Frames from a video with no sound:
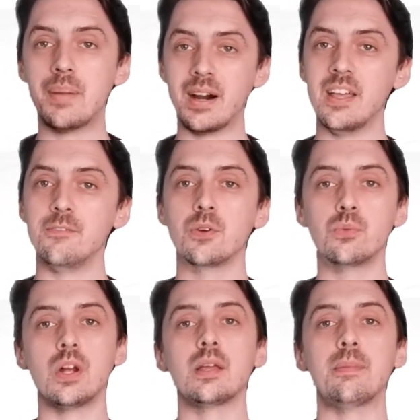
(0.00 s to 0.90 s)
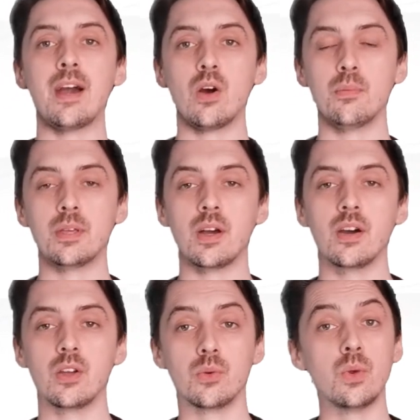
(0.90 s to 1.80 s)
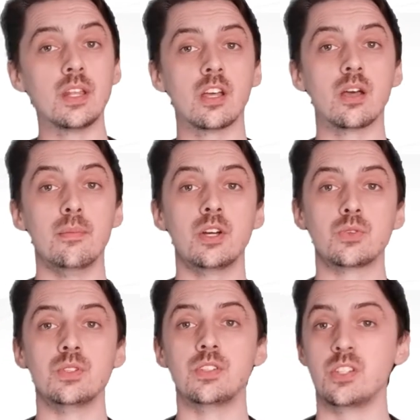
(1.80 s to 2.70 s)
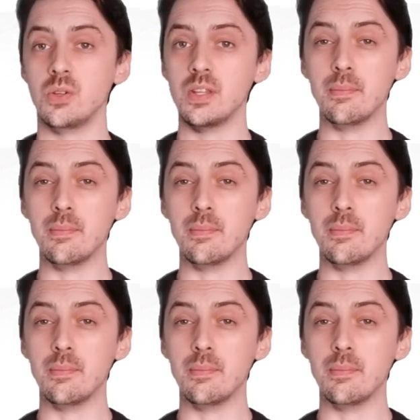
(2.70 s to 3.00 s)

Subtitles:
but if you're running PowerBI or running a commercial institute,